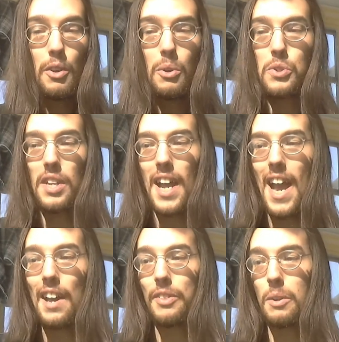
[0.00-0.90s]
Those that
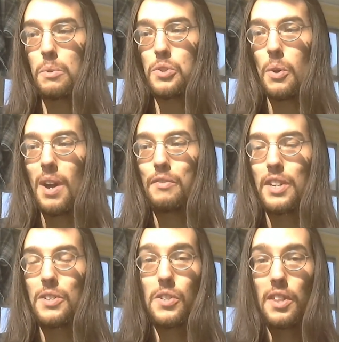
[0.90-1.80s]
had, there was no
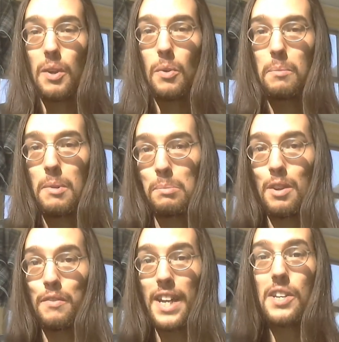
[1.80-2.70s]
evidence that they were a
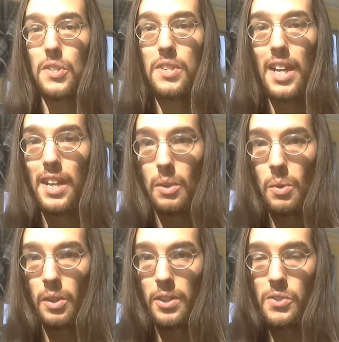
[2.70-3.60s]
member of any satanic
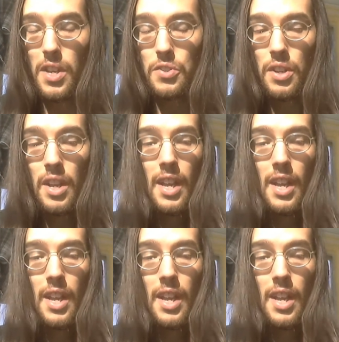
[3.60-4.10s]
organization.